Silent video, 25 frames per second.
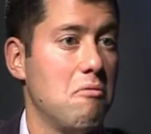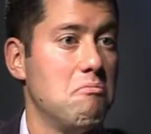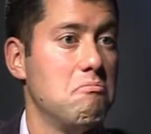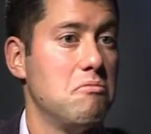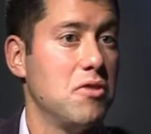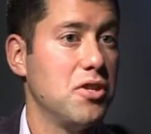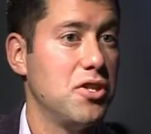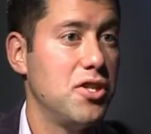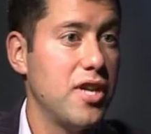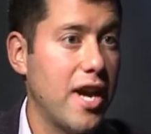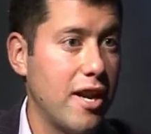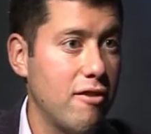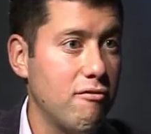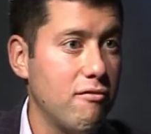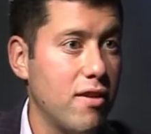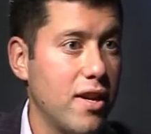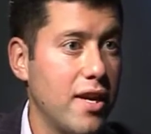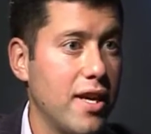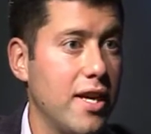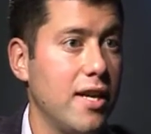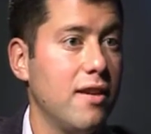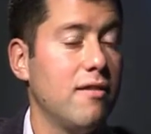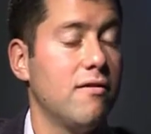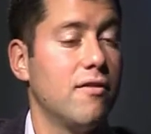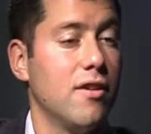
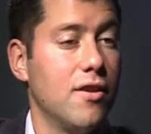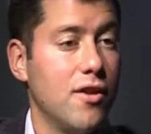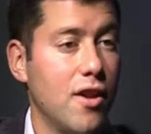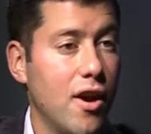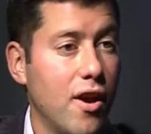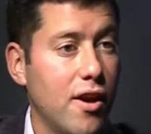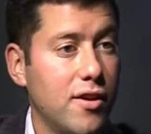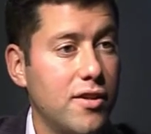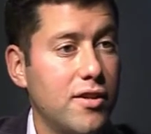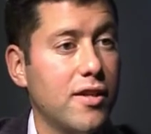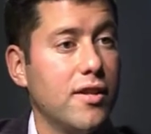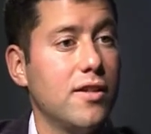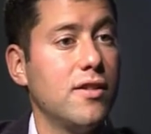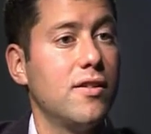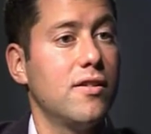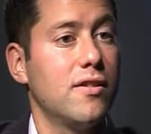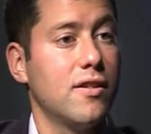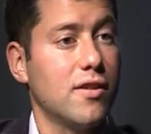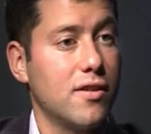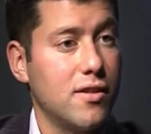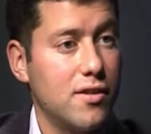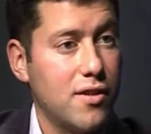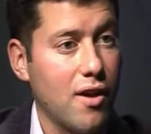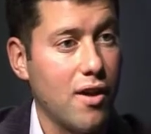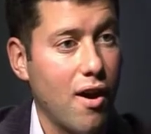Generally, the nurses, the
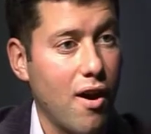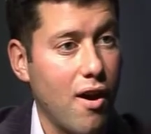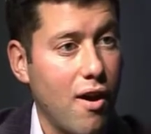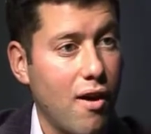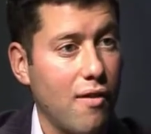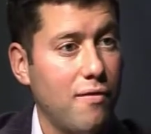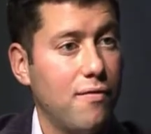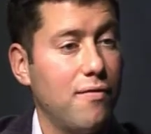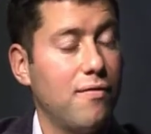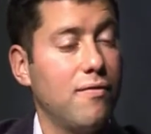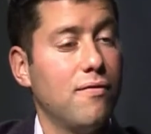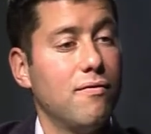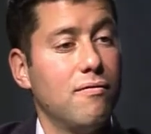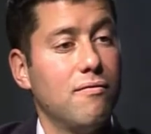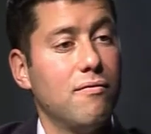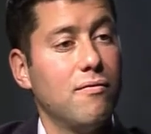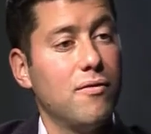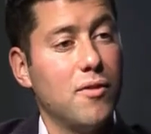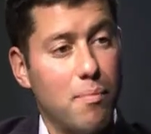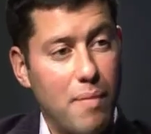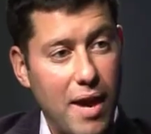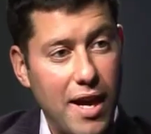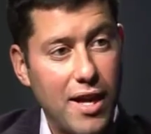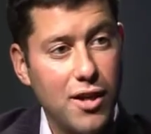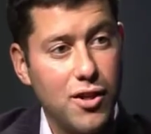staff, the
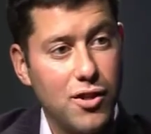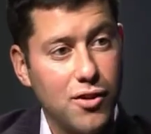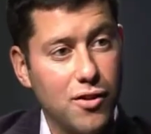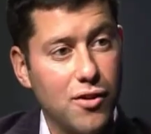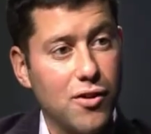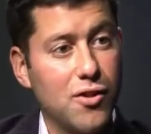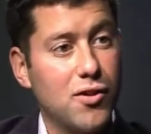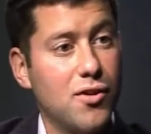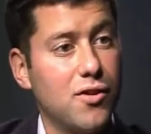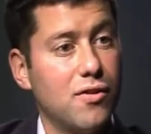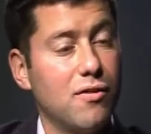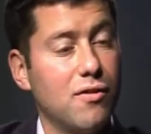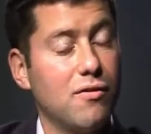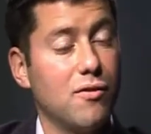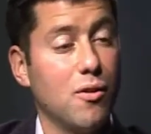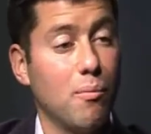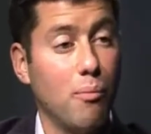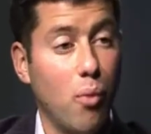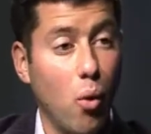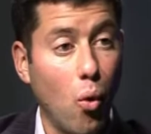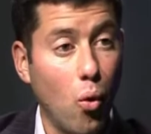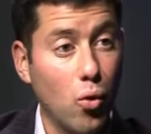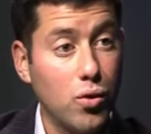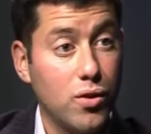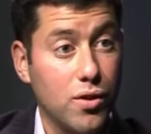patients, the
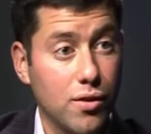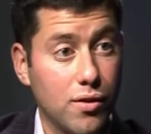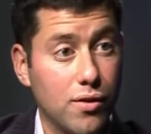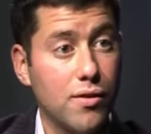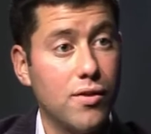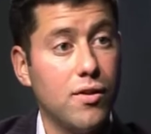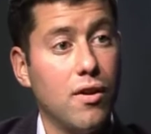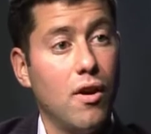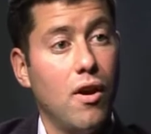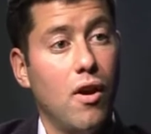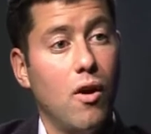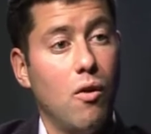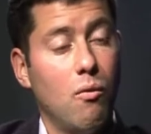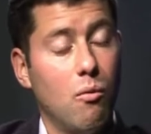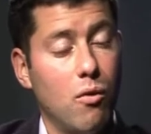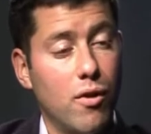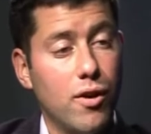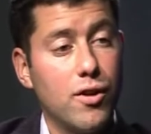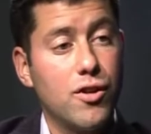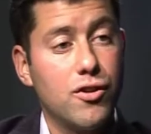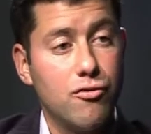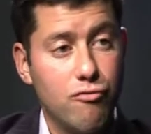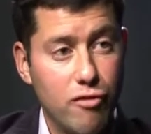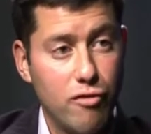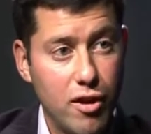porters were
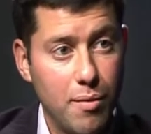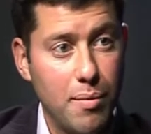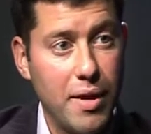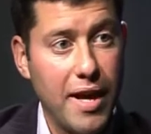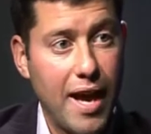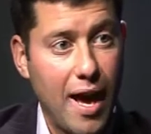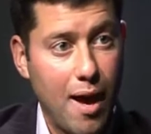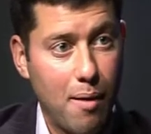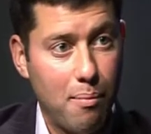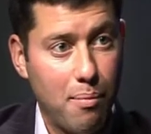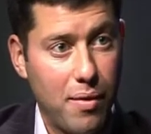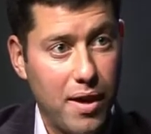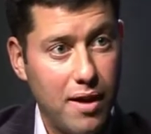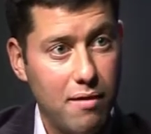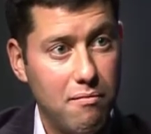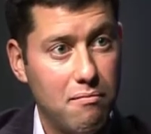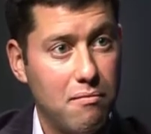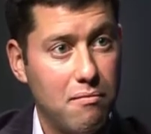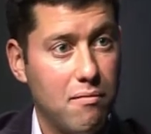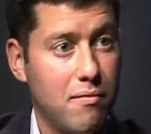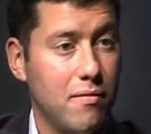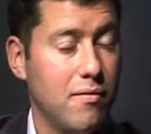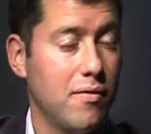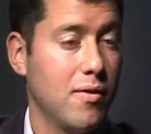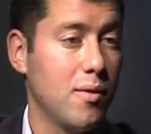extremely happy.
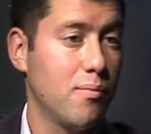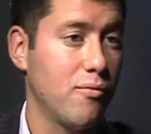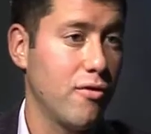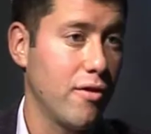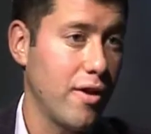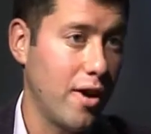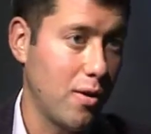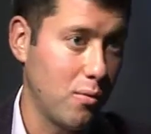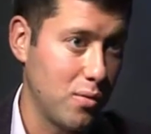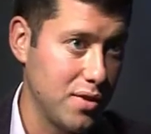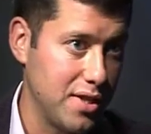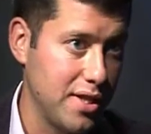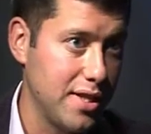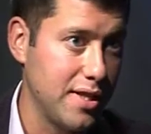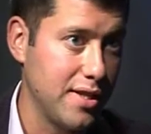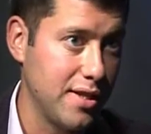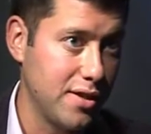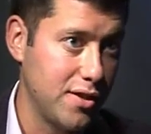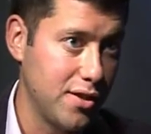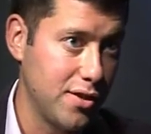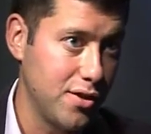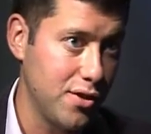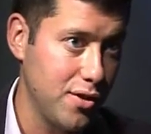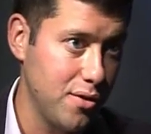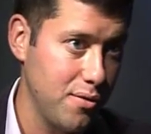The product was easy
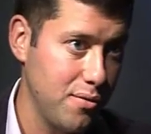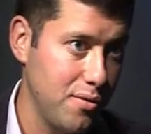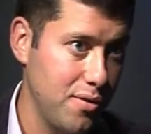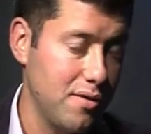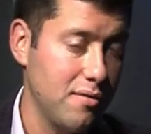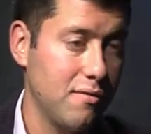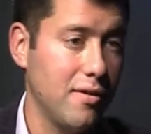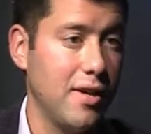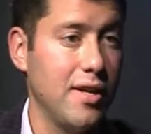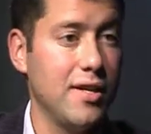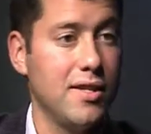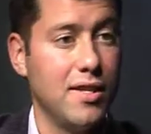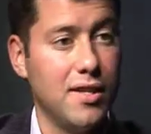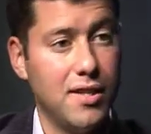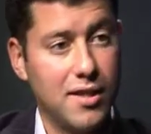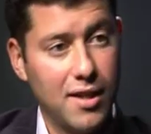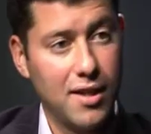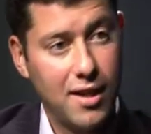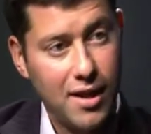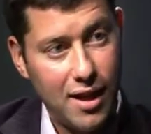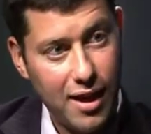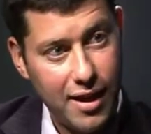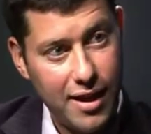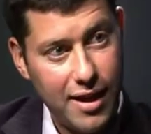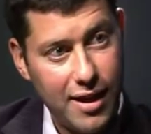to use, easy to
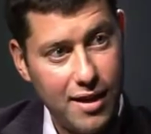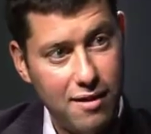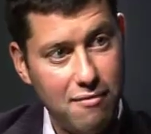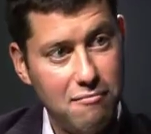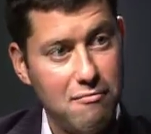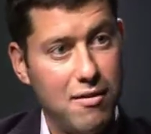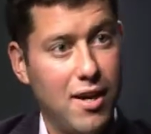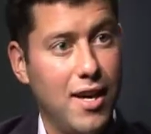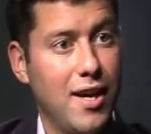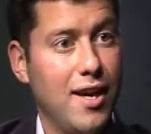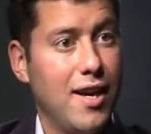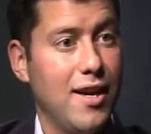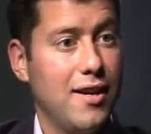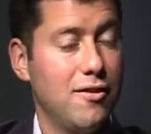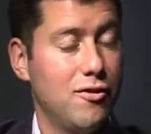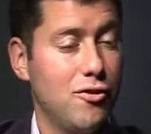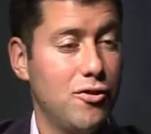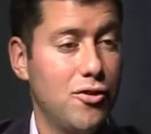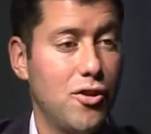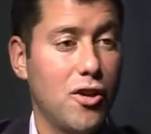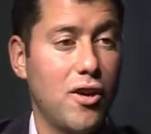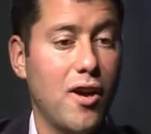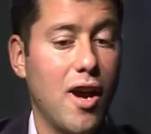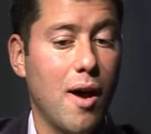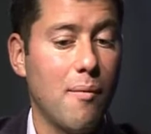clean,
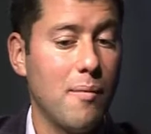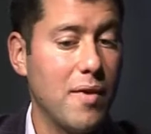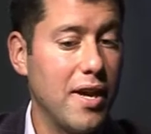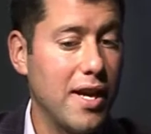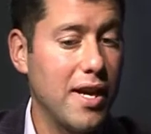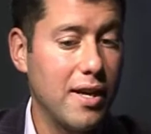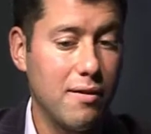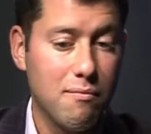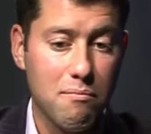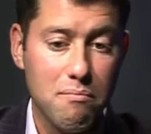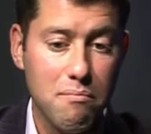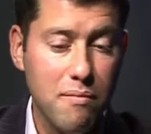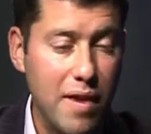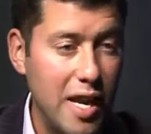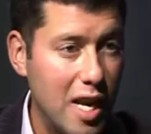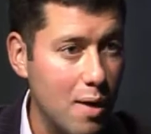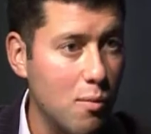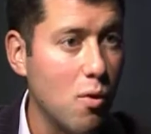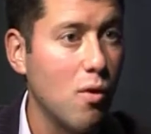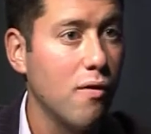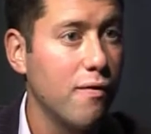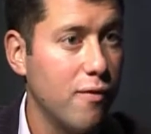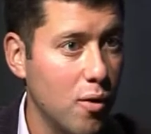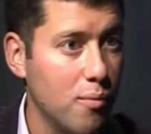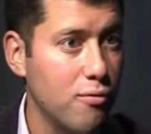took up a
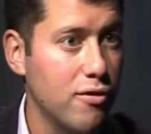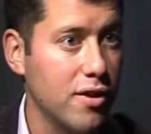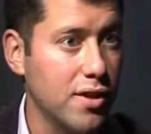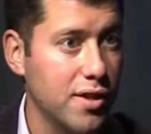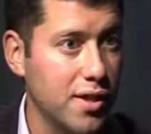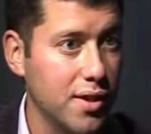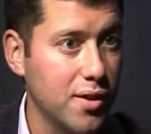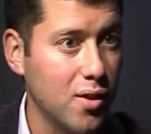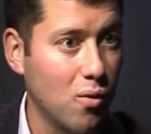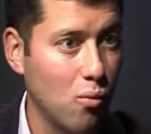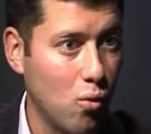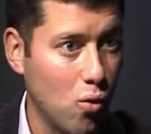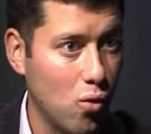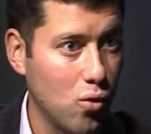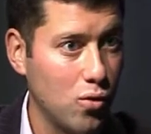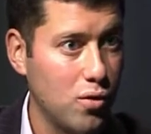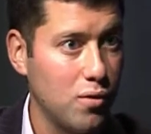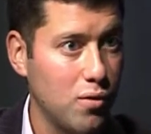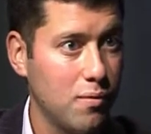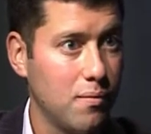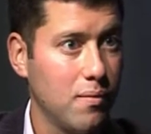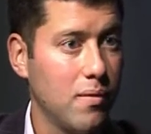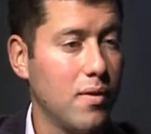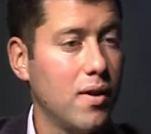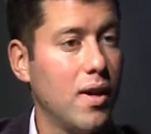minimal footprint in the ward.
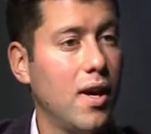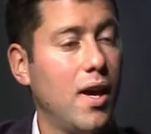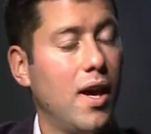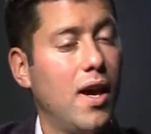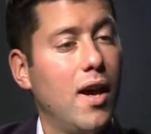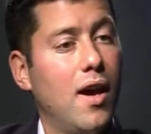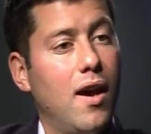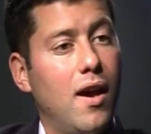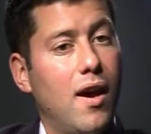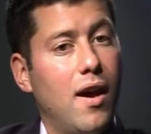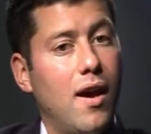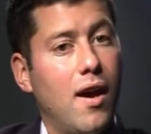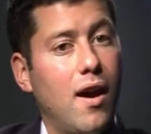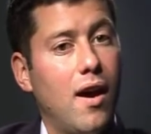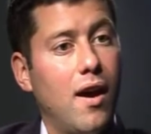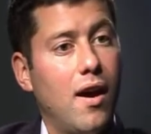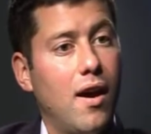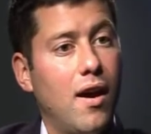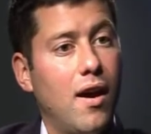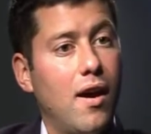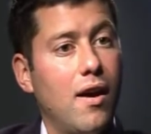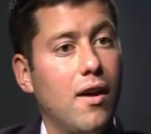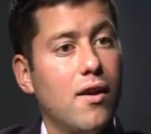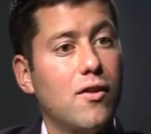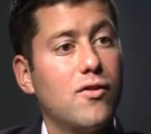
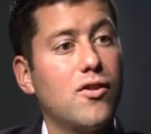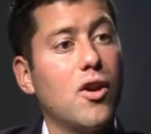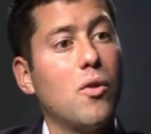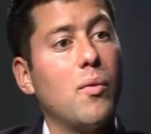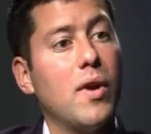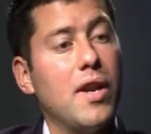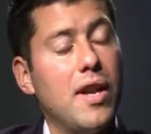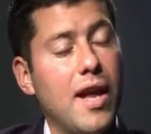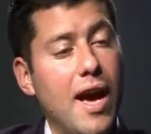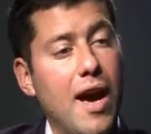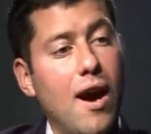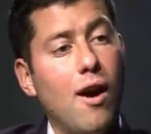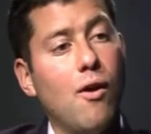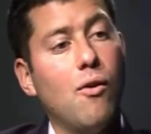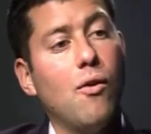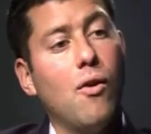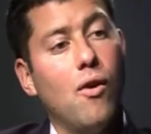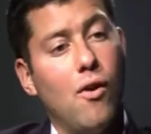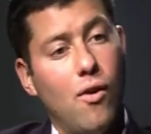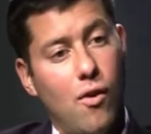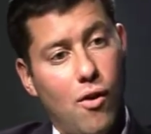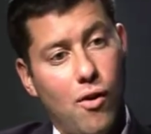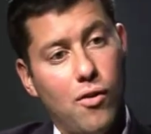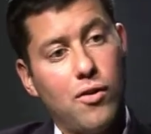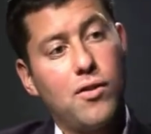So we're now
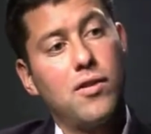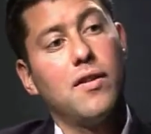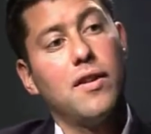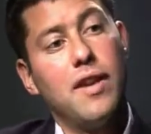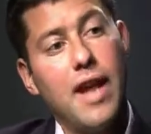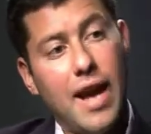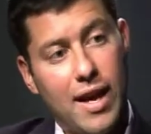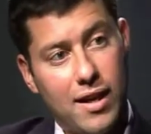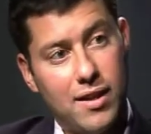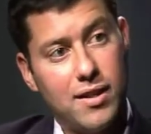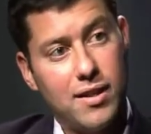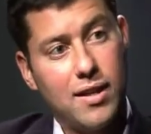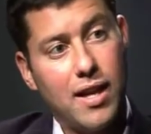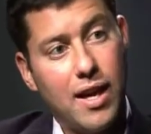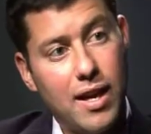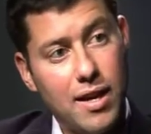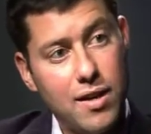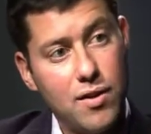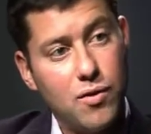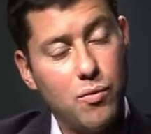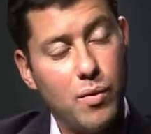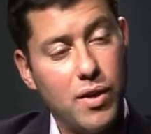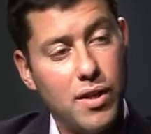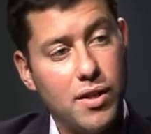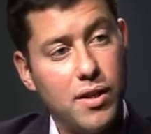on to the next stage,
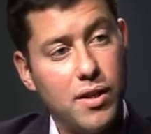which